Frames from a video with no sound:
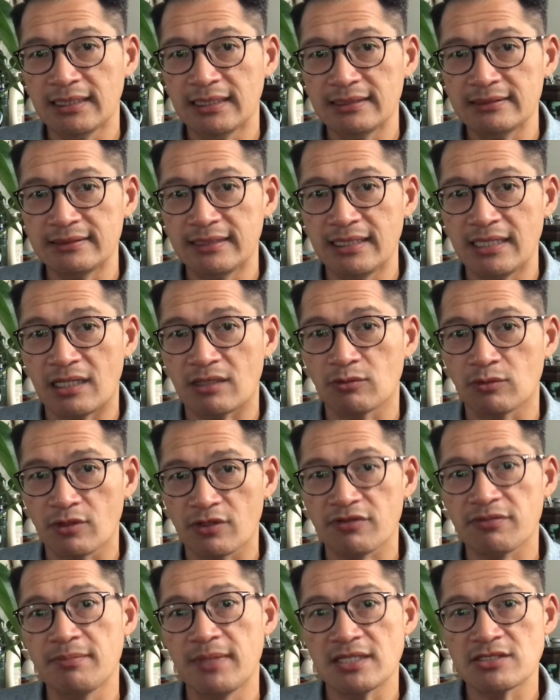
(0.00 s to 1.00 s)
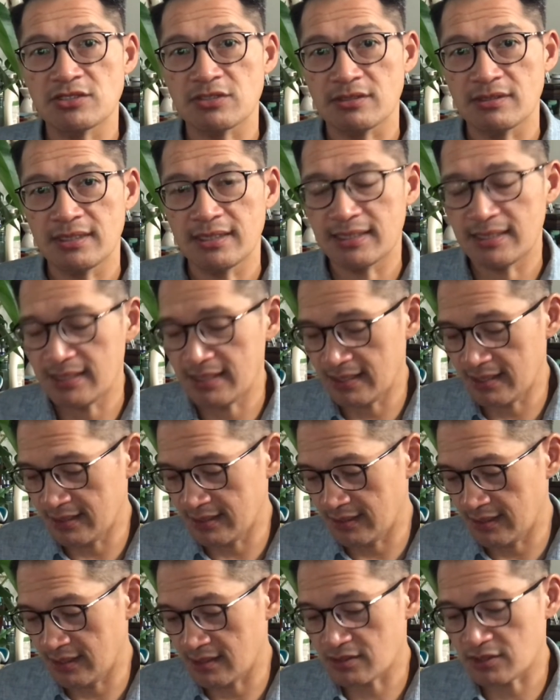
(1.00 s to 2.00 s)
they are worth mentioning.
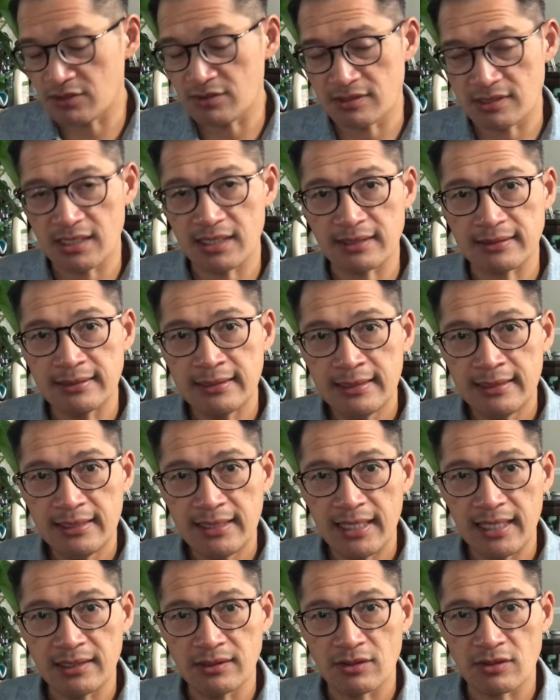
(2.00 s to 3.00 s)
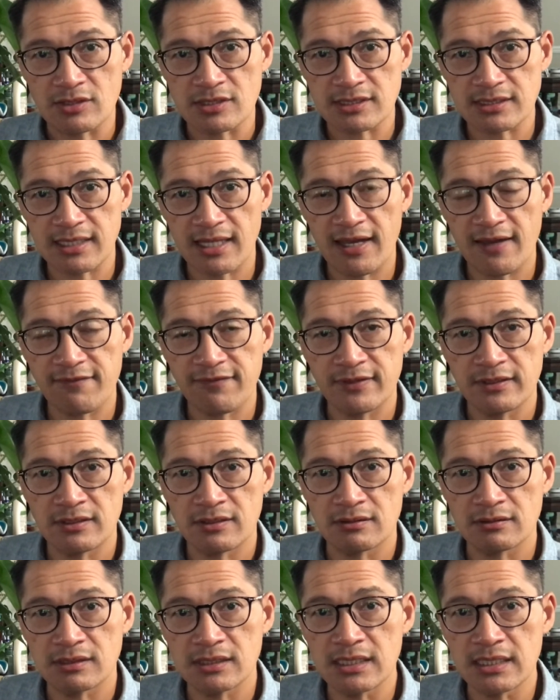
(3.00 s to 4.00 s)
And Suzette and her staff and
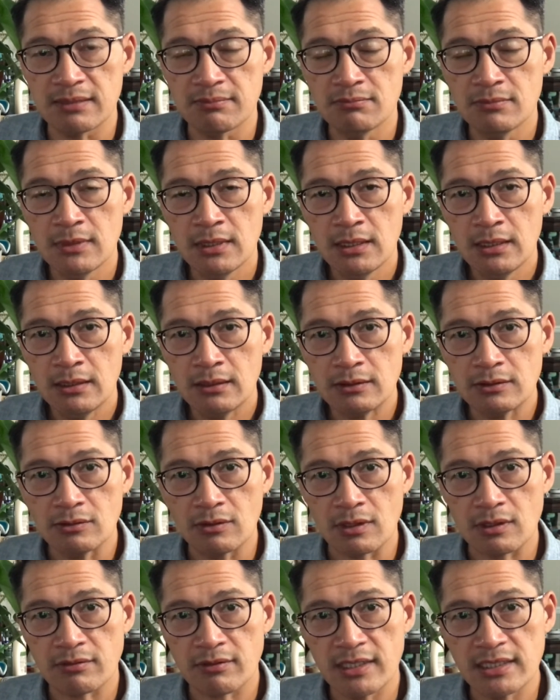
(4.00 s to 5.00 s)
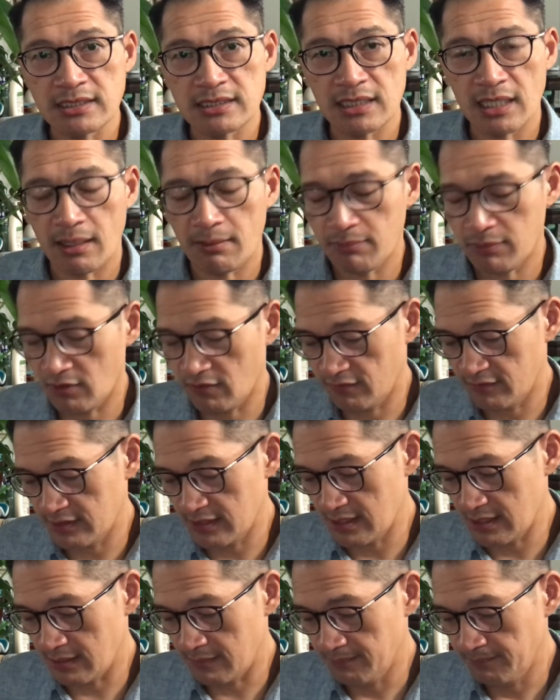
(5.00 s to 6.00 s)
her team do a great job over
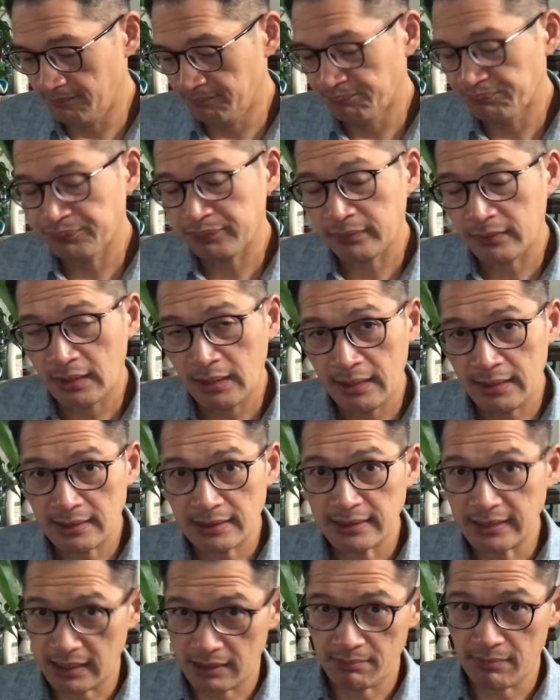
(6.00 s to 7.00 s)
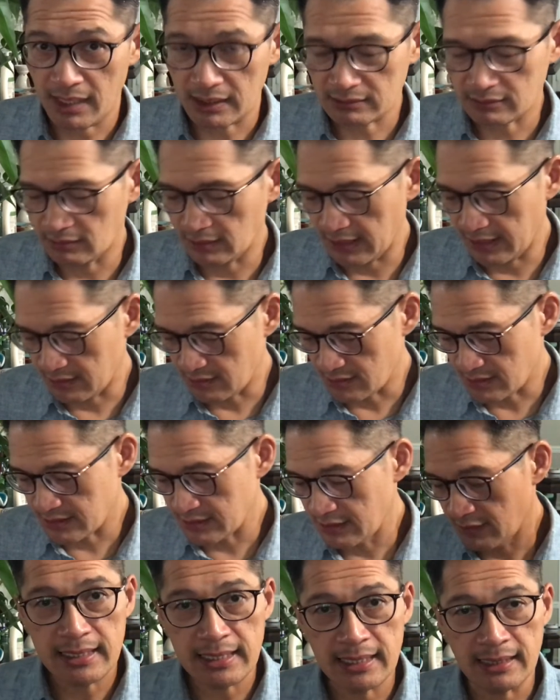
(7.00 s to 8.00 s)
there. Getting back to lettuce,
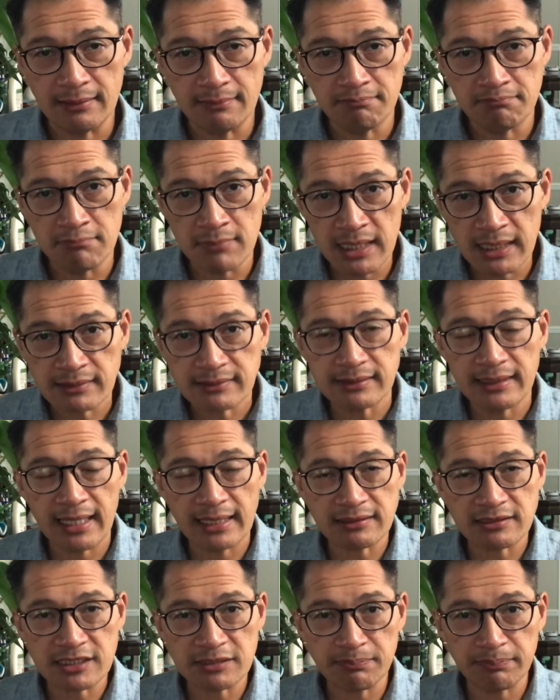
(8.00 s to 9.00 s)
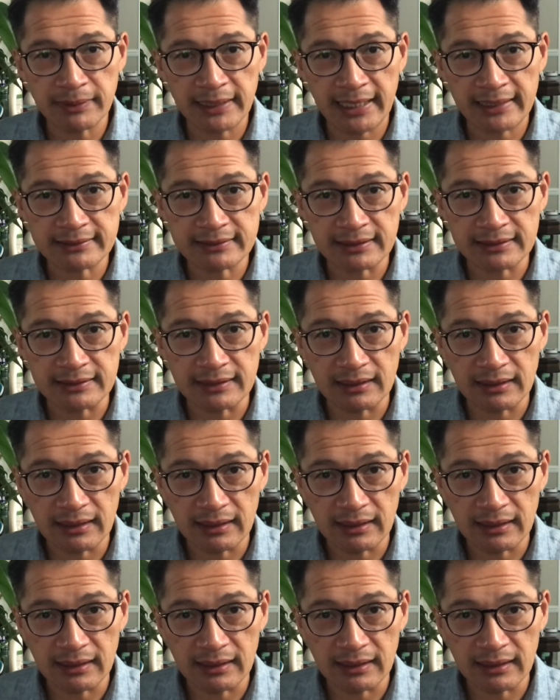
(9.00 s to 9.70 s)
mint that's planted